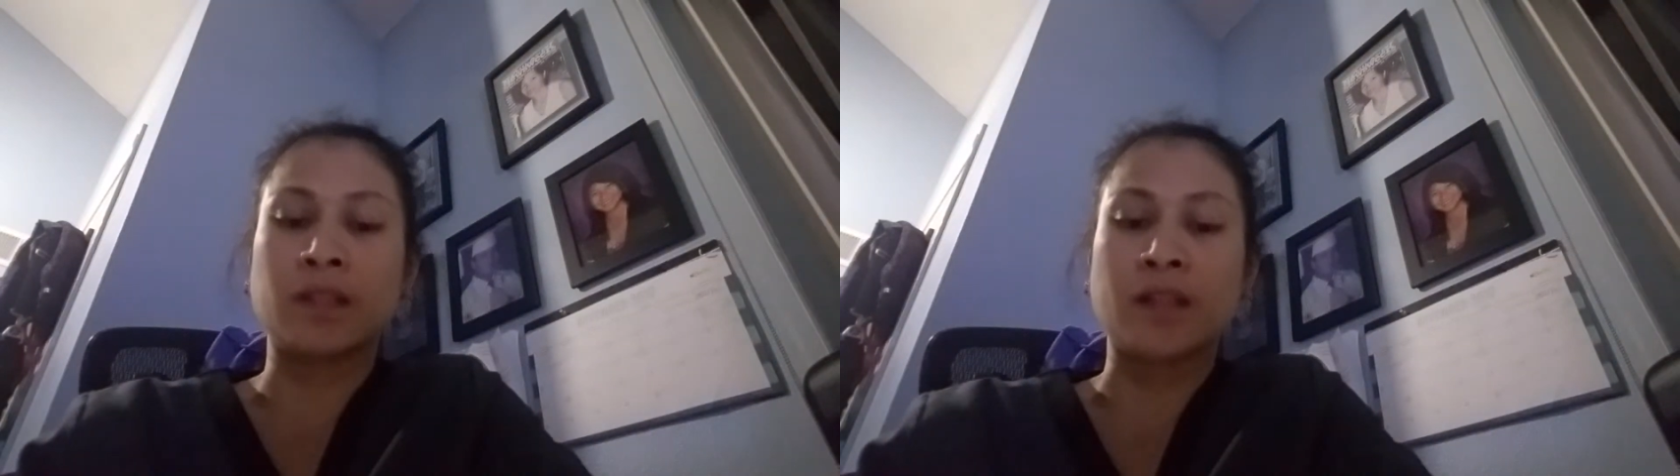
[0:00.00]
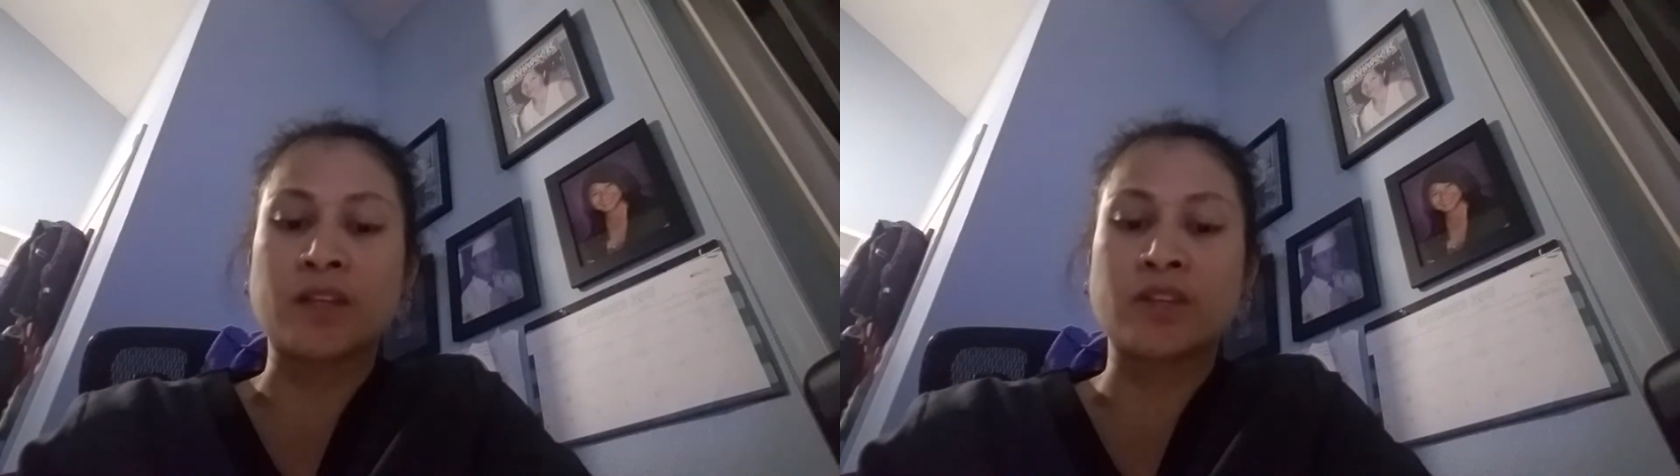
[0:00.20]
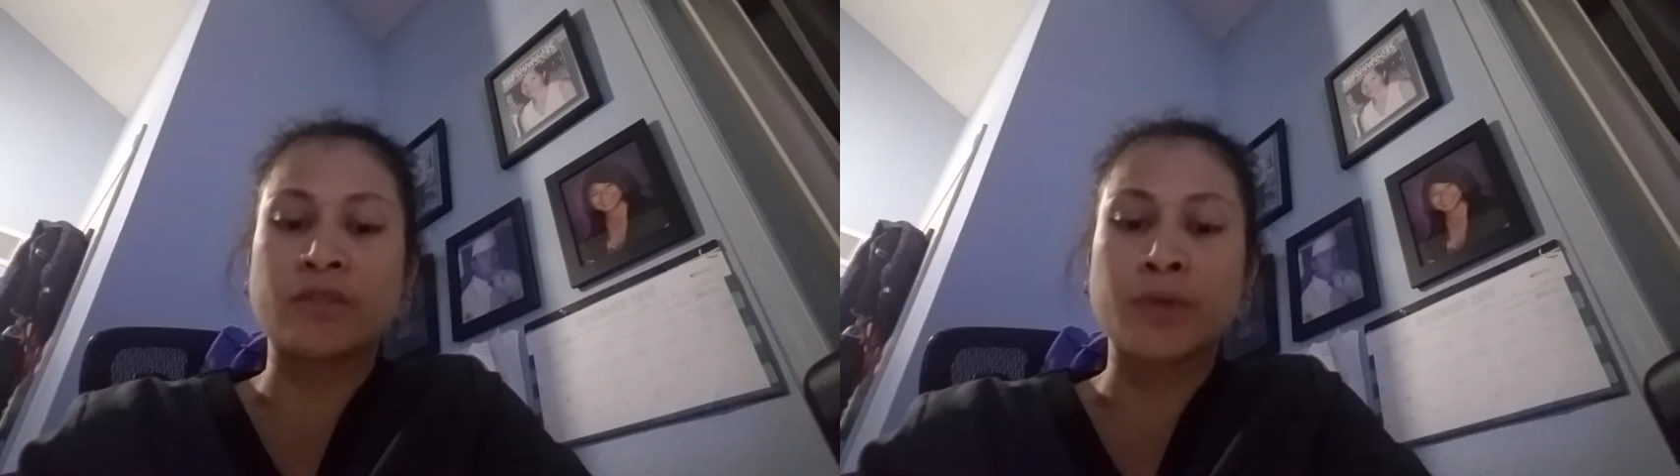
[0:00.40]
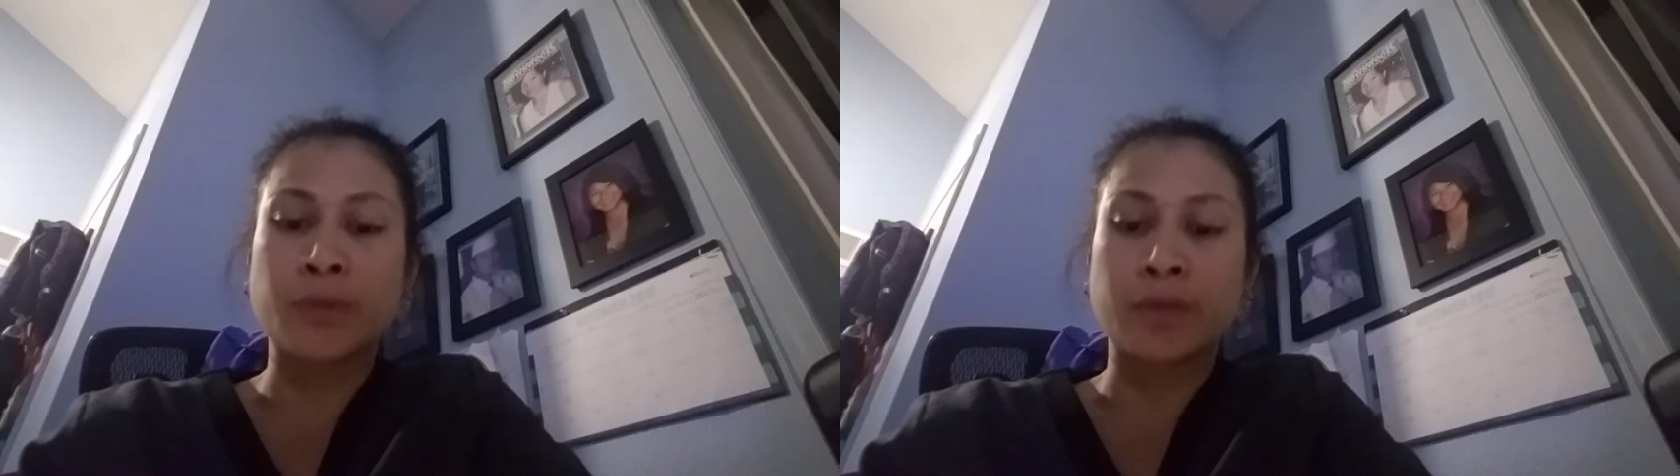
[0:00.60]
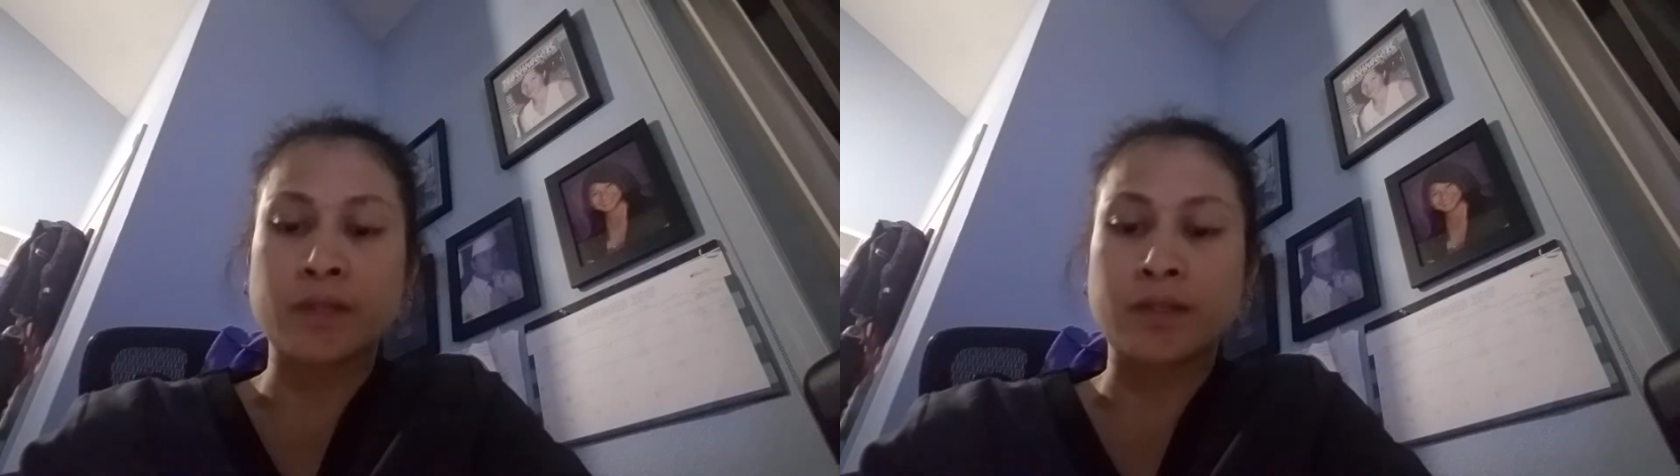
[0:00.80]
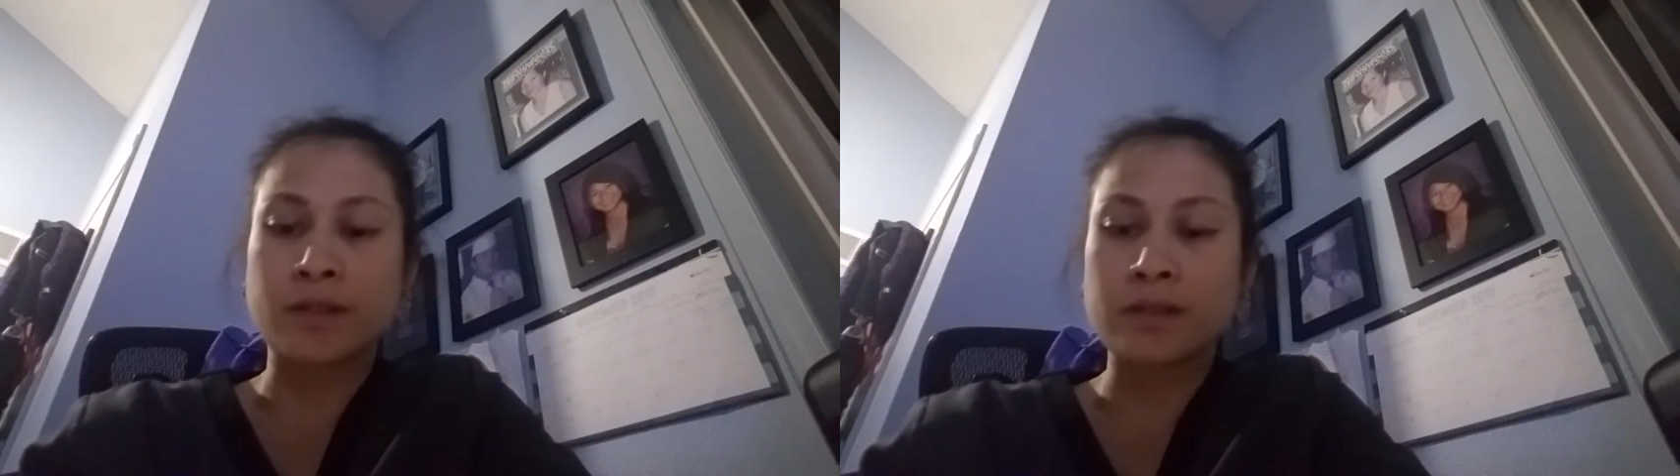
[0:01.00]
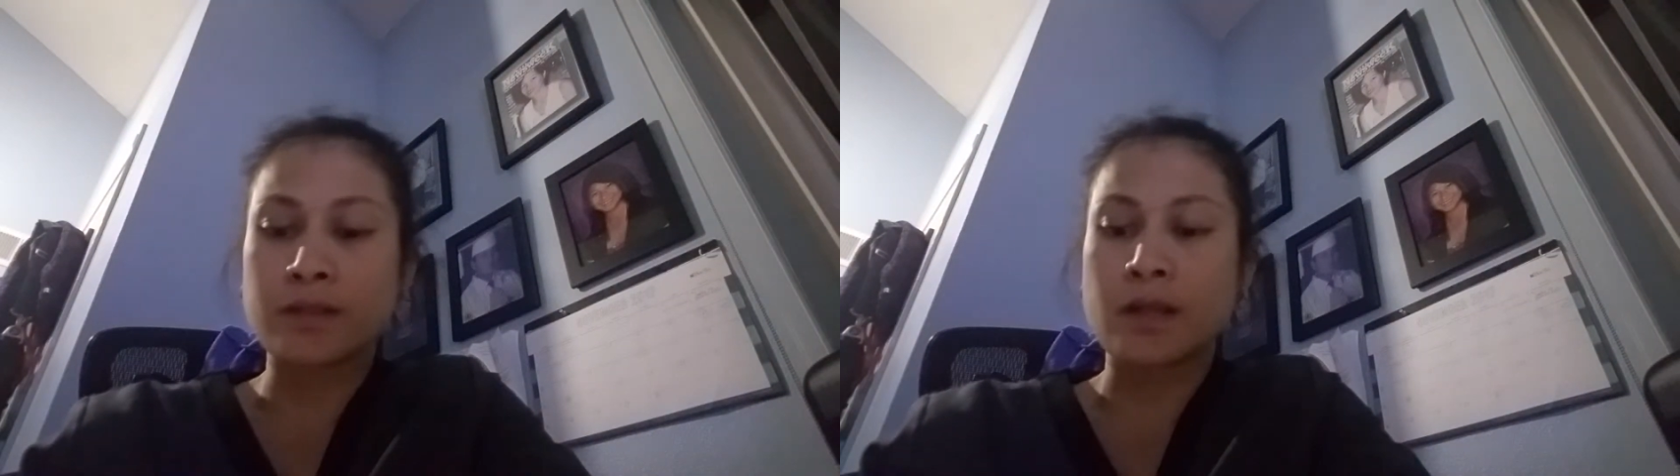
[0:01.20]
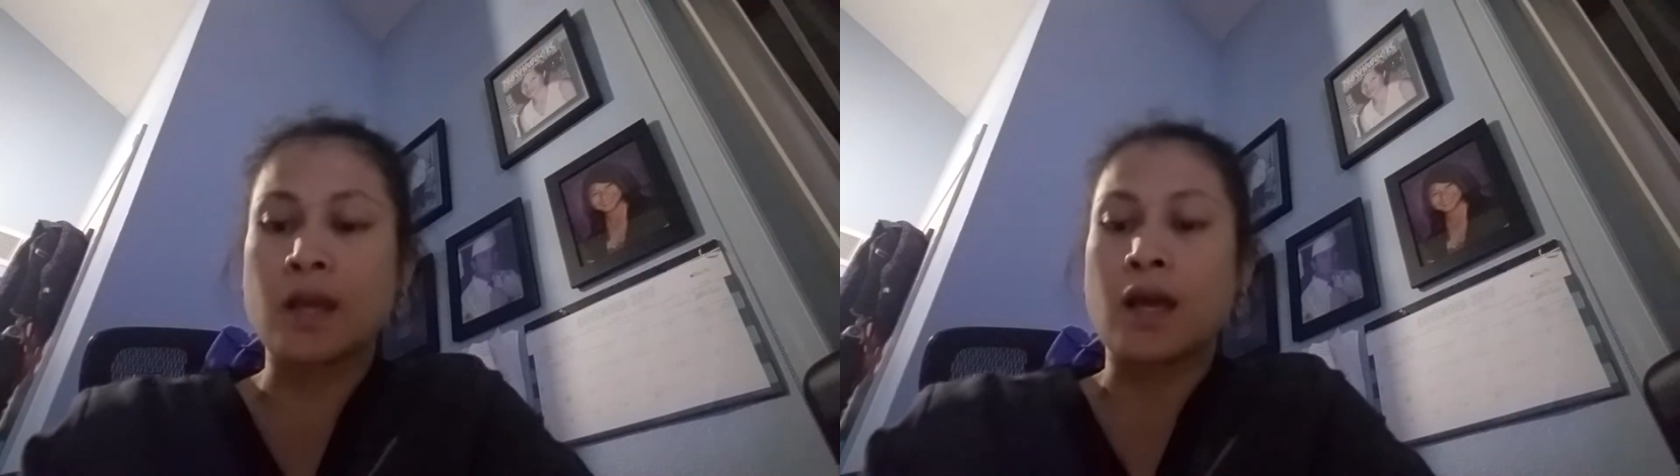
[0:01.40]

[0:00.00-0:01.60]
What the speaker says: electrophoresis.